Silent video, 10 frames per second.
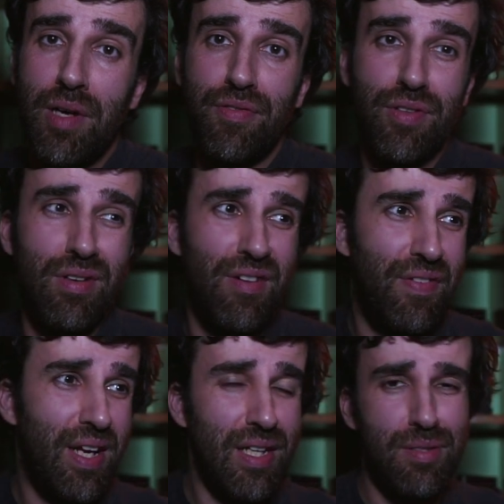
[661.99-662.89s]
and white
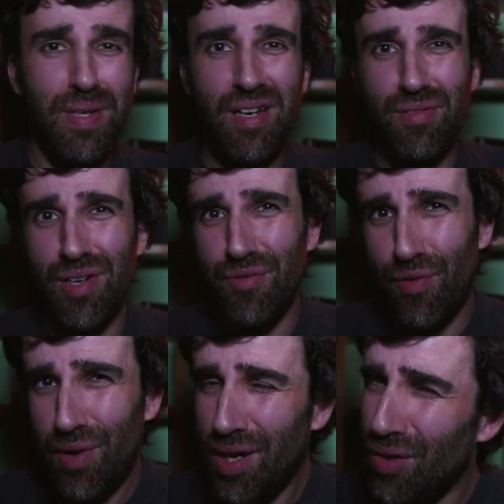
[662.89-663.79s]
photography has been around
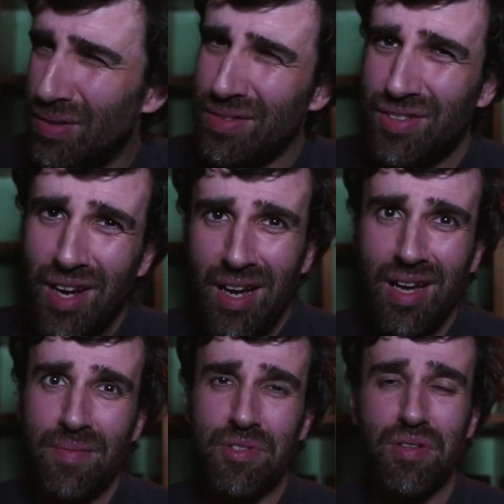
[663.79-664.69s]
for a long
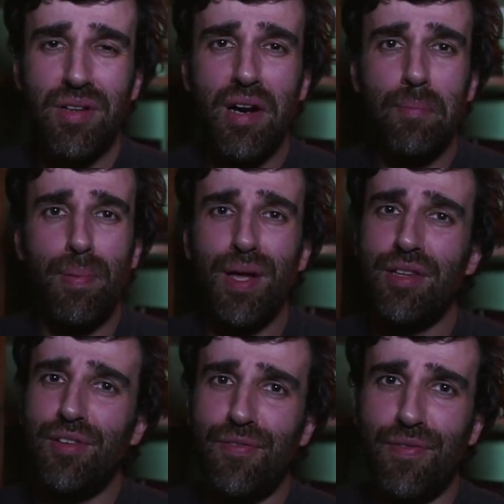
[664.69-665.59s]
time, so there are
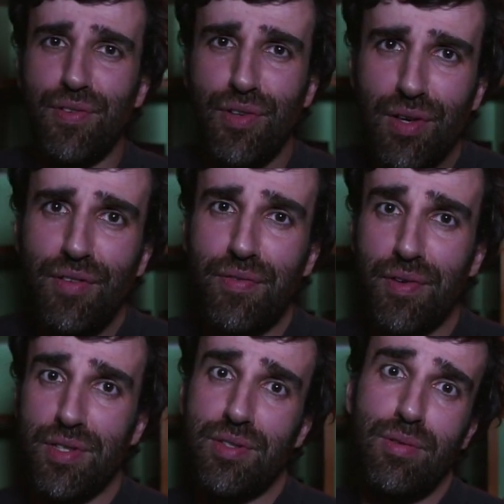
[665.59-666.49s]
plenty of
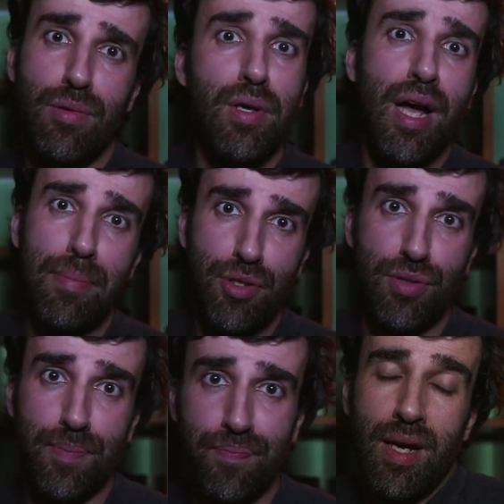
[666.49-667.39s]
photographers to look up
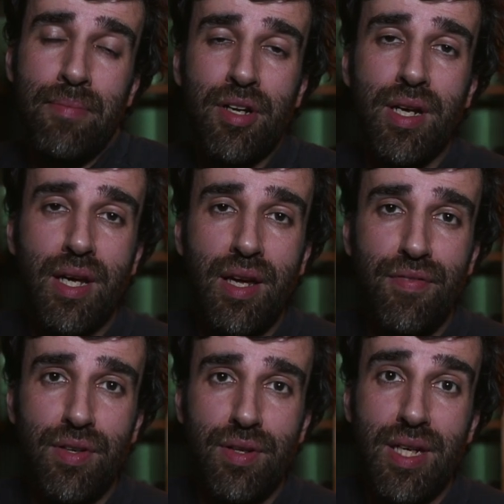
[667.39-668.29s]
to. I'm gonna
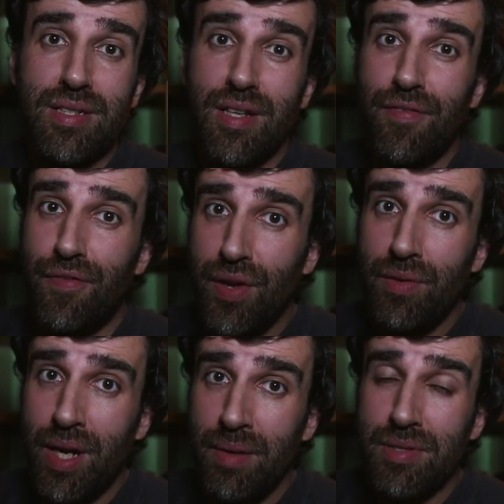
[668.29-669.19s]
give you just a few
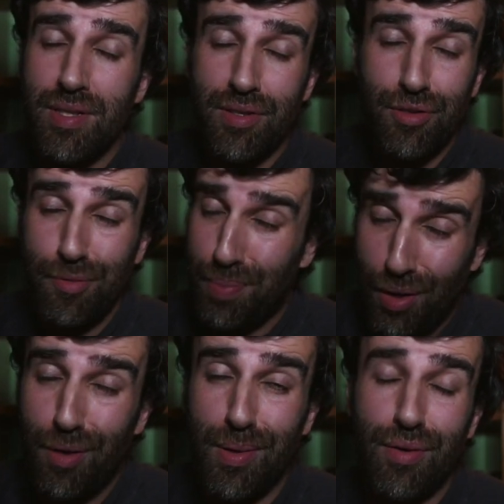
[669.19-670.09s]
names that you
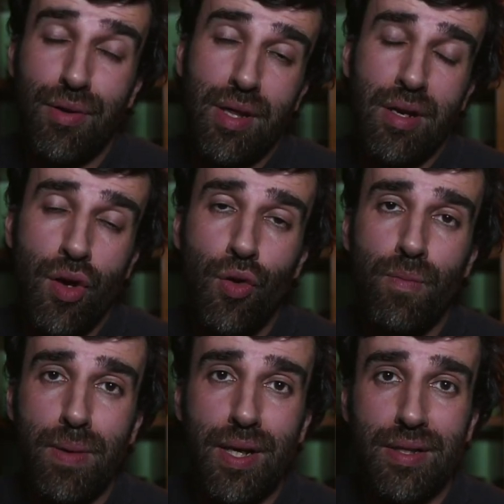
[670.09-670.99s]
probably already know,
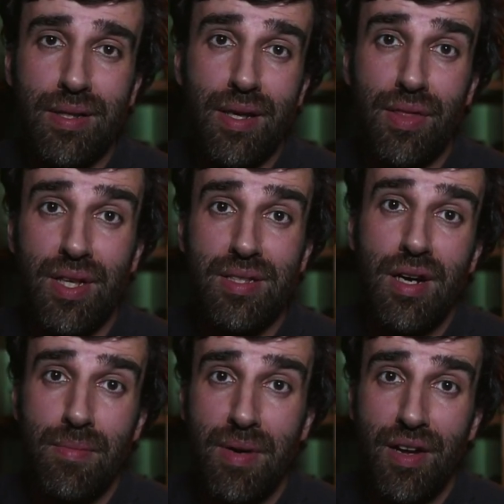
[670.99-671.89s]
but these
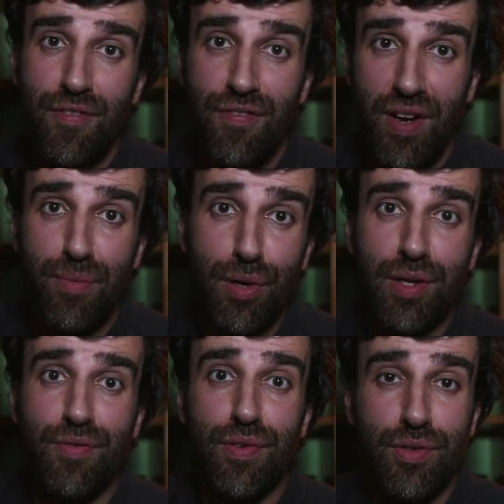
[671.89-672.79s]
are my
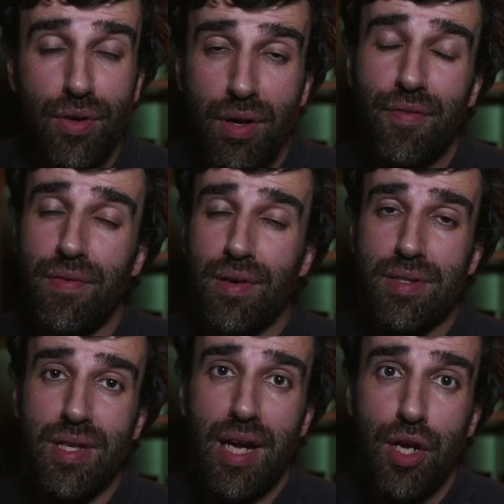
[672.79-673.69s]
favorite
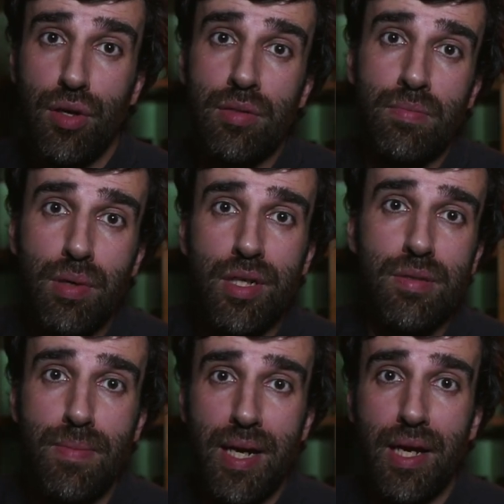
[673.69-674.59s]
photographers. I own
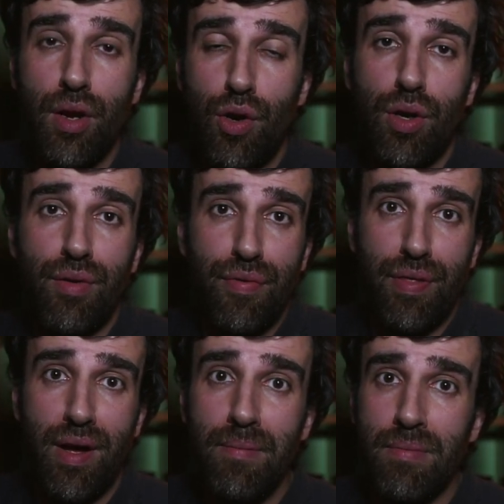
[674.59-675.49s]
books by all of
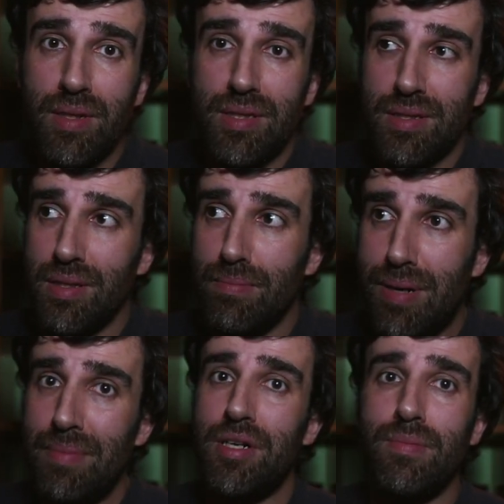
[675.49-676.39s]
them. It's a
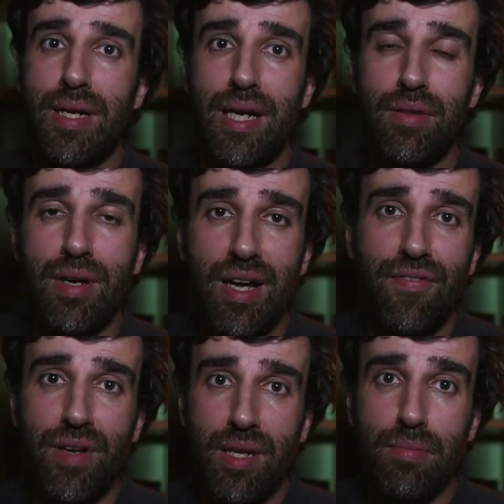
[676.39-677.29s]
bummer, but I don't
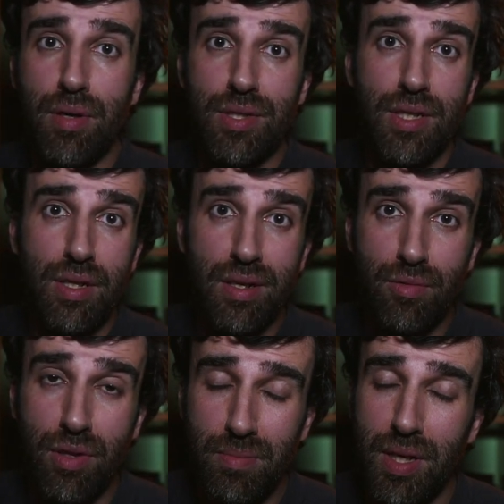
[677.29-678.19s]
have any books here
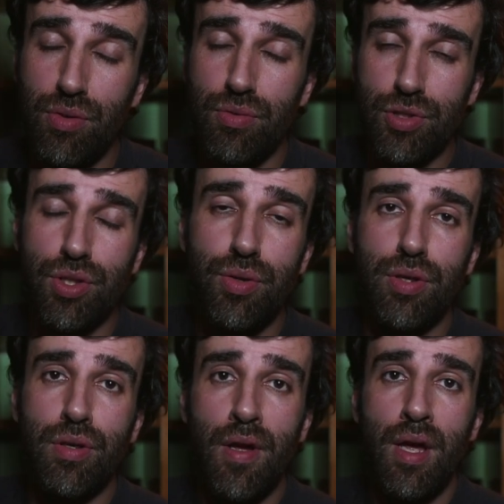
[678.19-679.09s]
with me to show
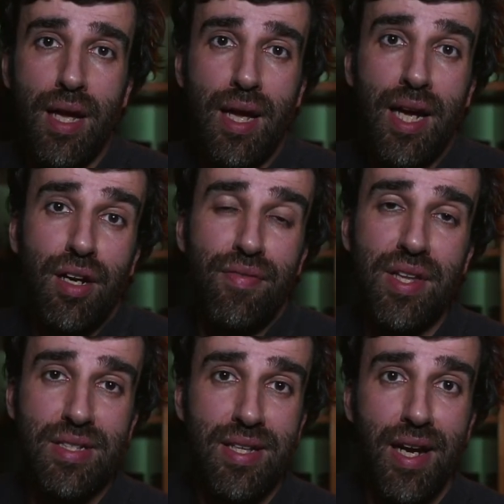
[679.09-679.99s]
you. I love
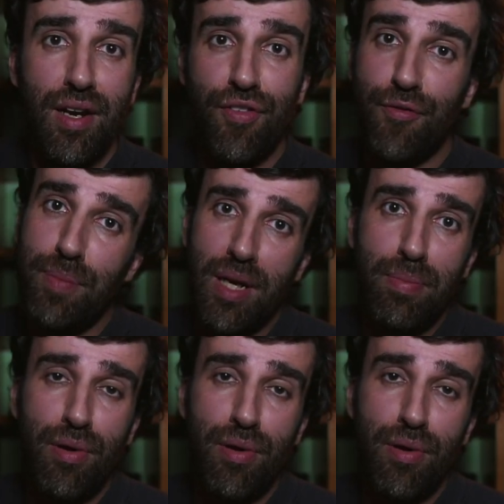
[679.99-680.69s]
the style of Bill